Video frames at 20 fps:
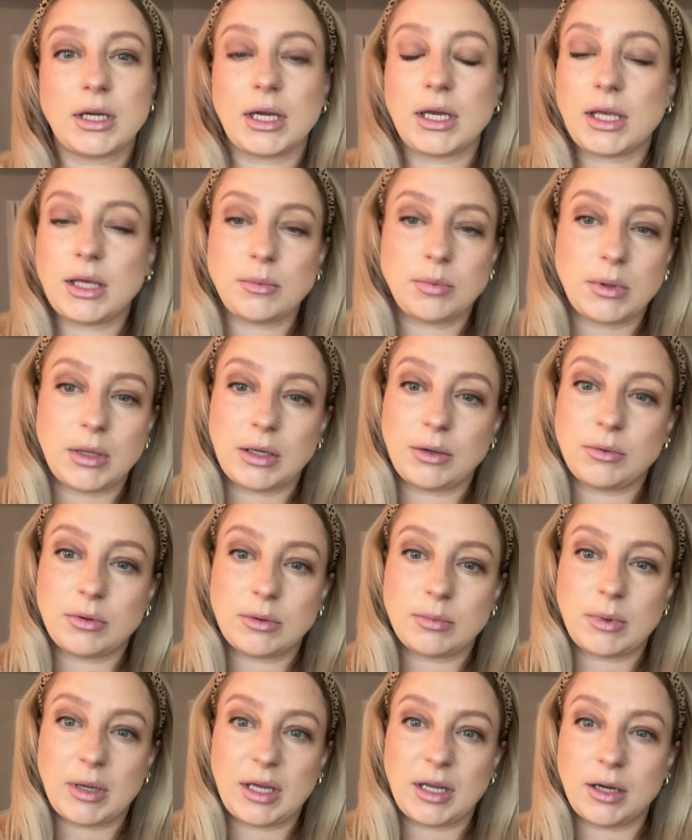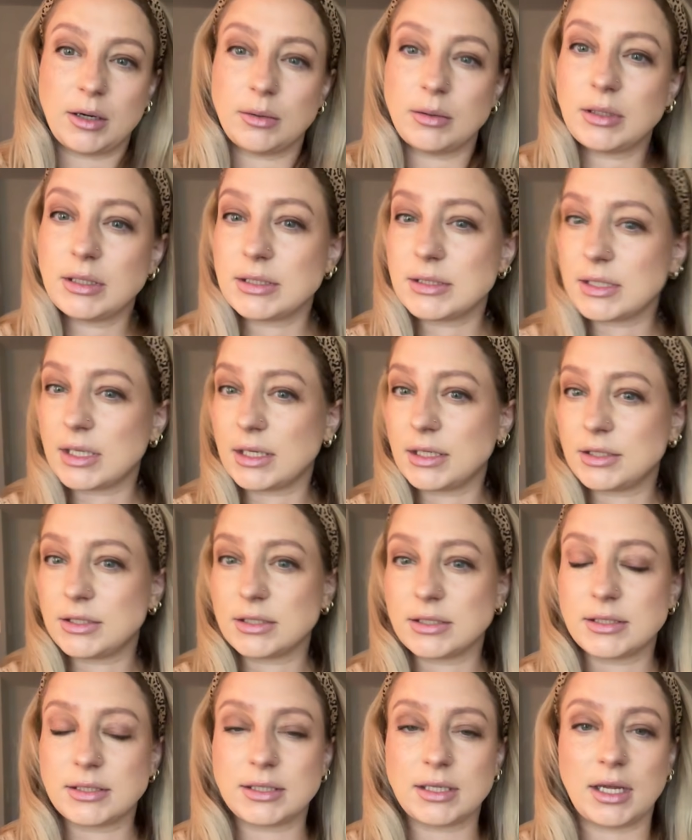I keep playing with my hair because
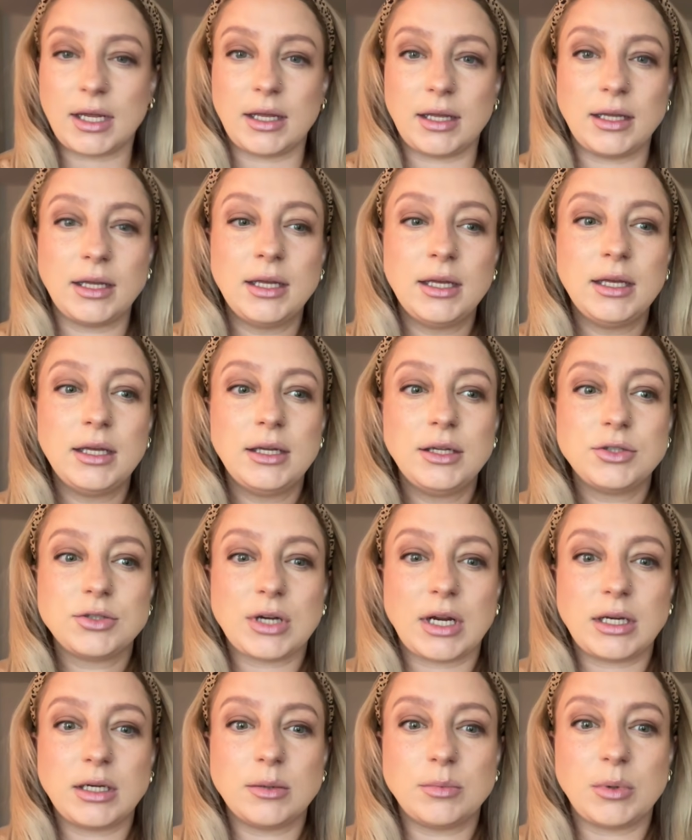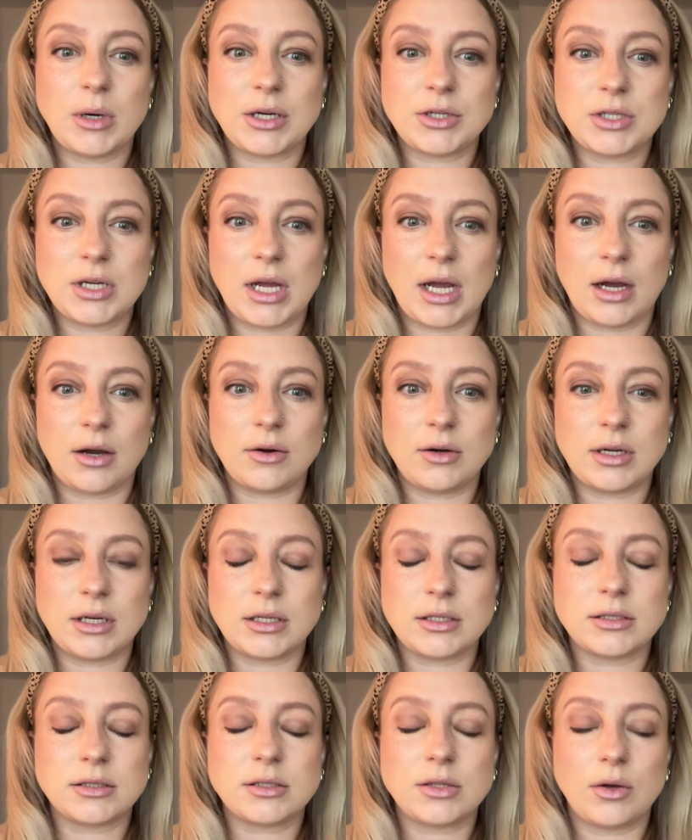I tried to brush it out, and
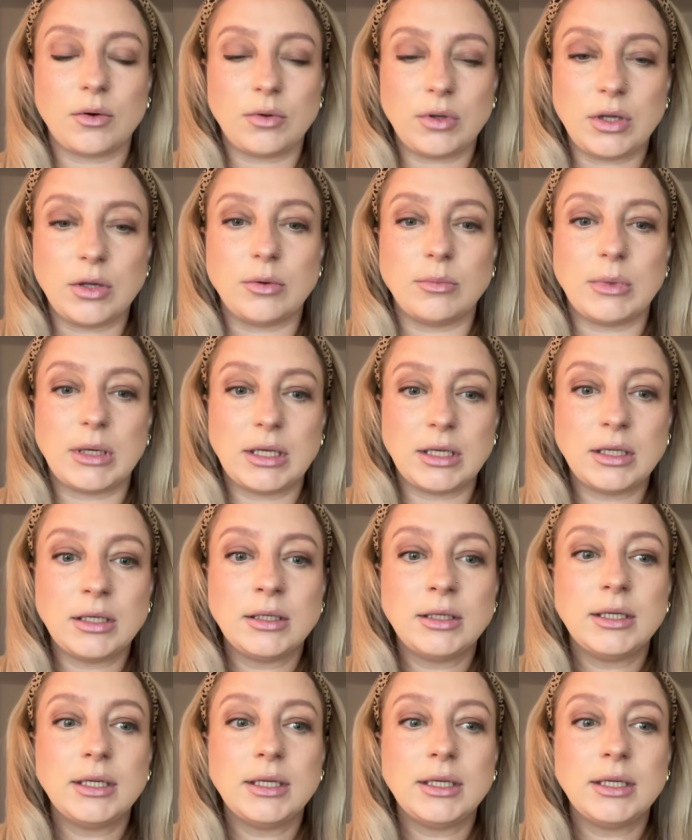it's so humid,